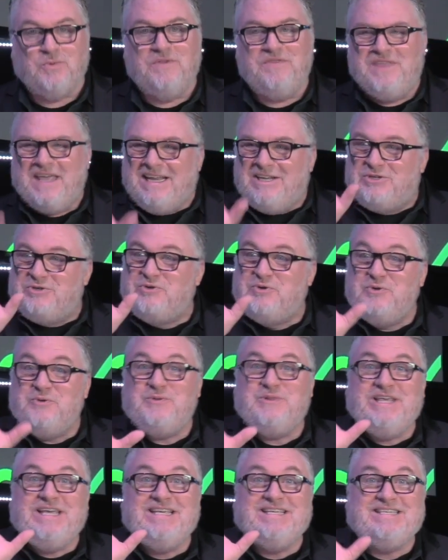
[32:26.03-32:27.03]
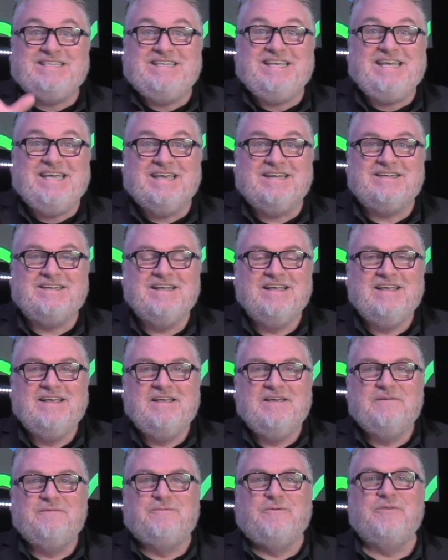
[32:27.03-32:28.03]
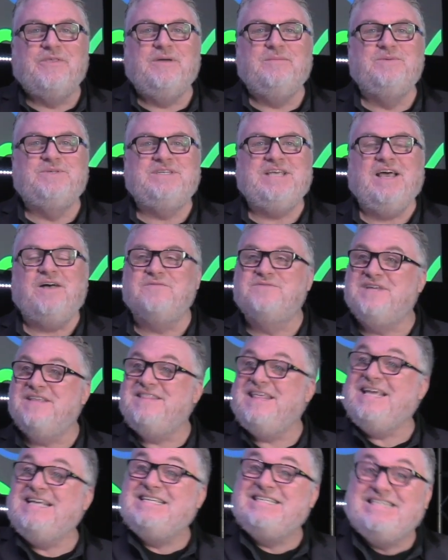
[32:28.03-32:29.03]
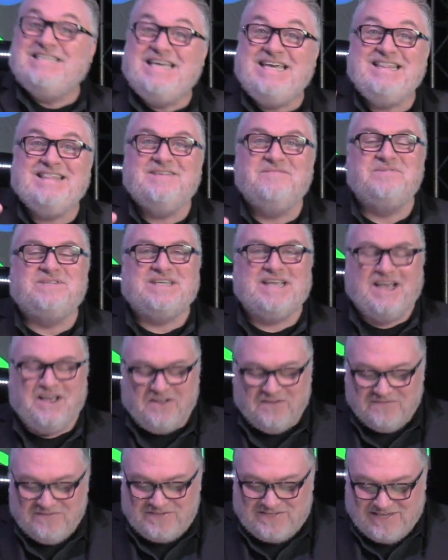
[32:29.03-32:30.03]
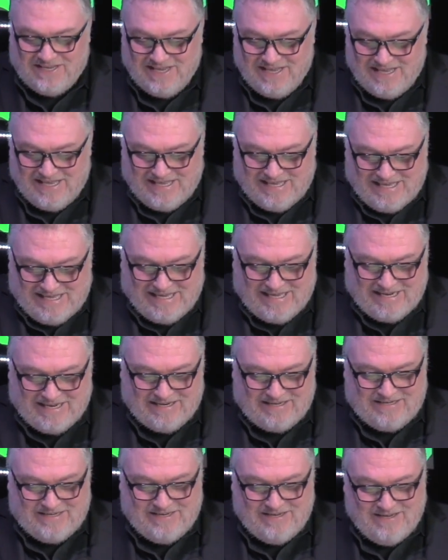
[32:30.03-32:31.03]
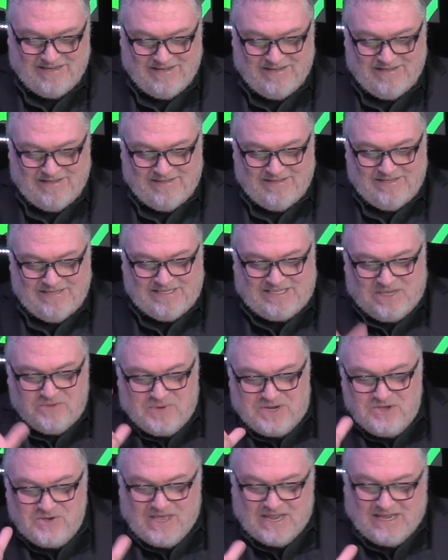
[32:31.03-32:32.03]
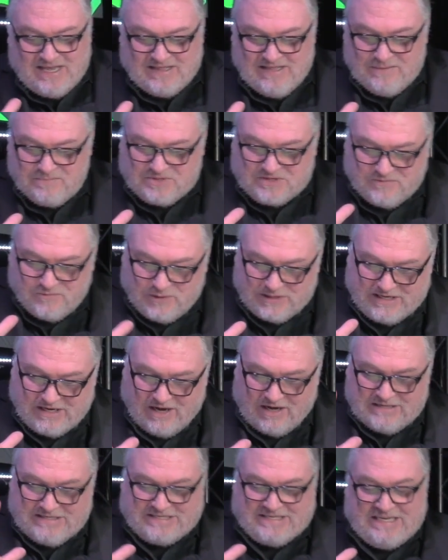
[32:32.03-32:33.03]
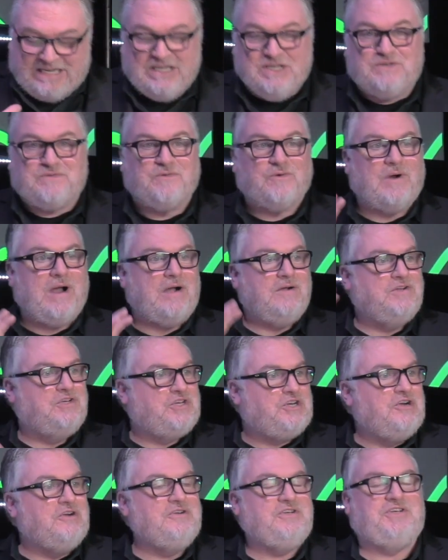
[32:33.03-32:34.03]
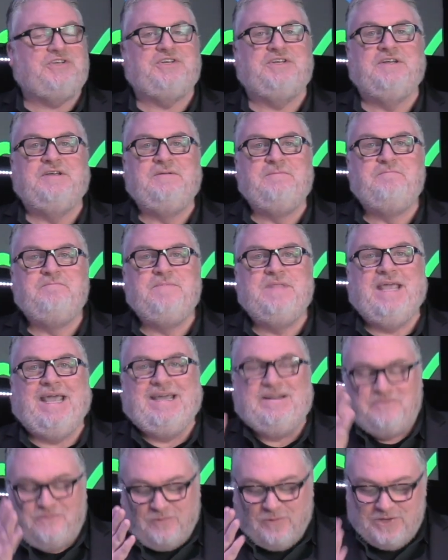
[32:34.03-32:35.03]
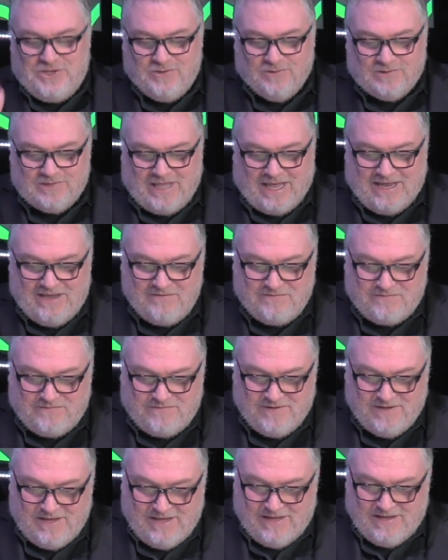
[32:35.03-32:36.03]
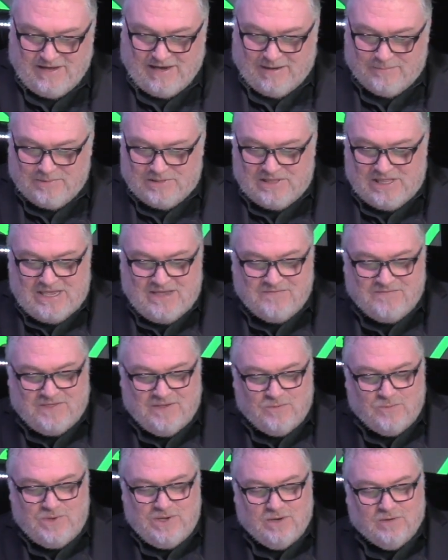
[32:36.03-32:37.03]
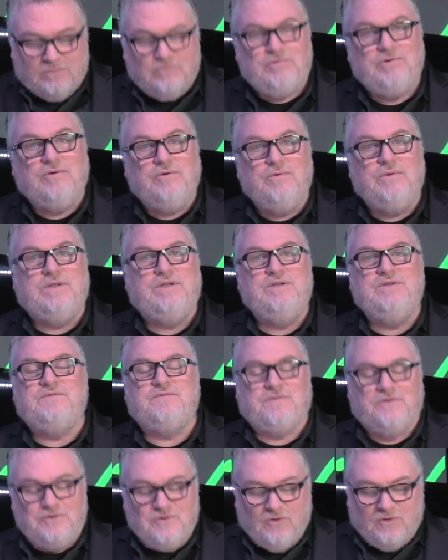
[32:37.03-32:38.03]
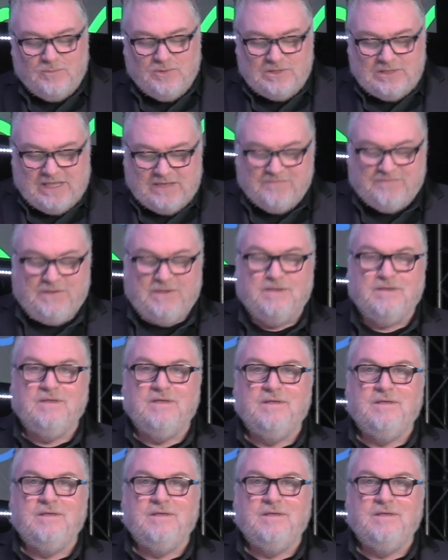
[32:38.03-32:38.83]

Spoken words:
When they truly see it for themselves and they see themselves in it. You see, when you get a glimpse of what God sees for our church and for your life, I believe that we are ruined for normal living.